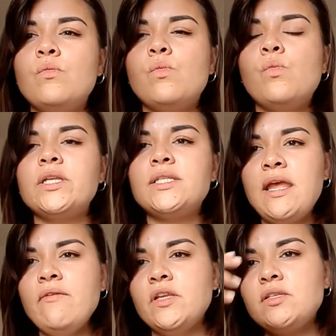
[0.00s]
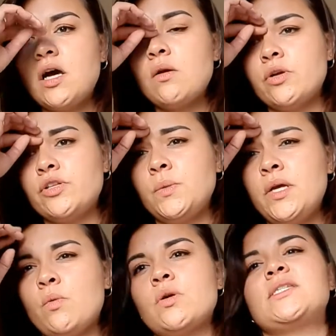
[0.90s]
what Dave and Doug were
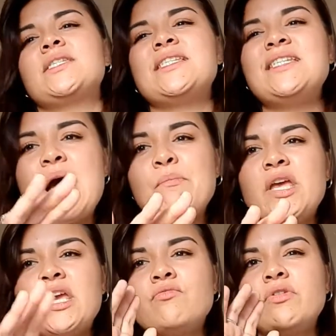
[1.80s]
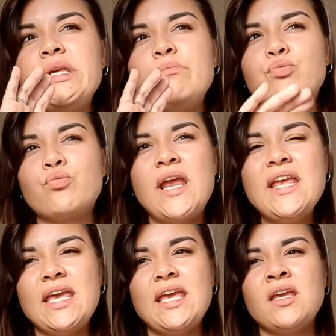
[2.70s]
doing were snapping and really
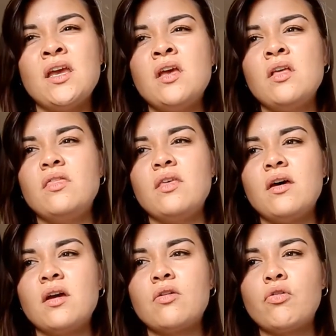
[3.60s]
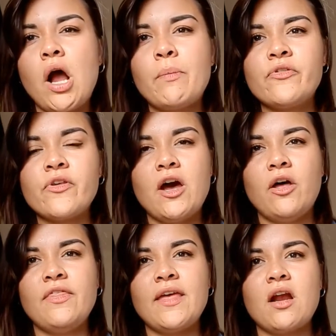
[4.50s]
breaking the crops
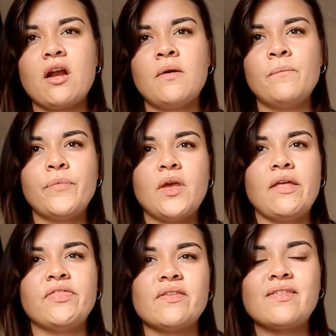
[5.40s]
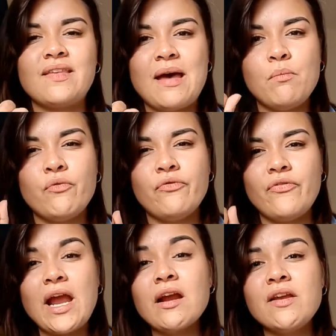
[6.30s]
on there at the stem
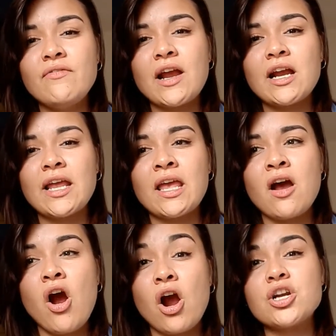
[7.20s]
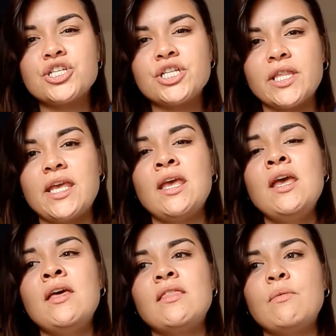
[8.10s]
very, very harshly.
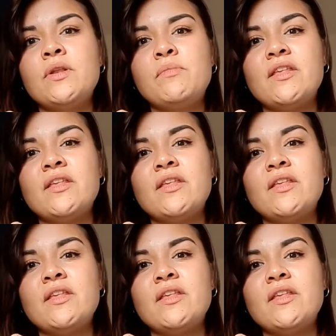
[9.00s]
They would be